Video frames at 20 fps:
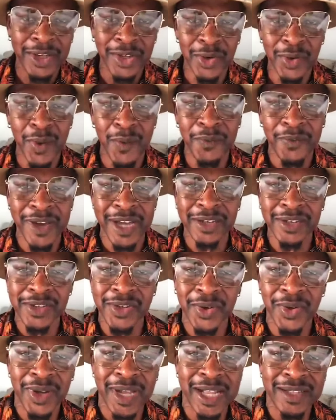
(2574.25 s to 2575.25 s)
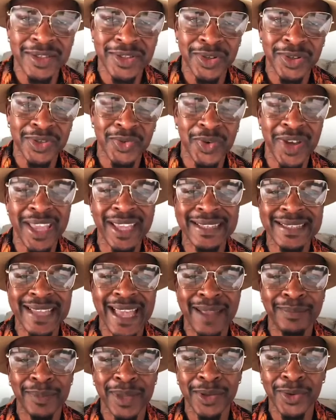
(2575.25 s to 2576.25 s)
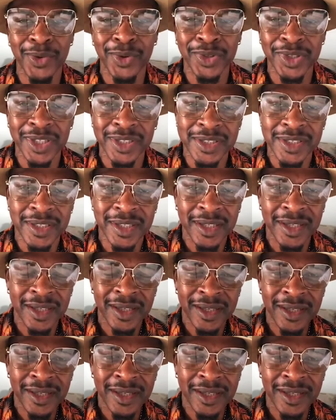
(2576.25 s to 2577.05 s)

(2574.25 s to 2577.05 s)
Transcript: all the come for us to go concert. We have excitement around it.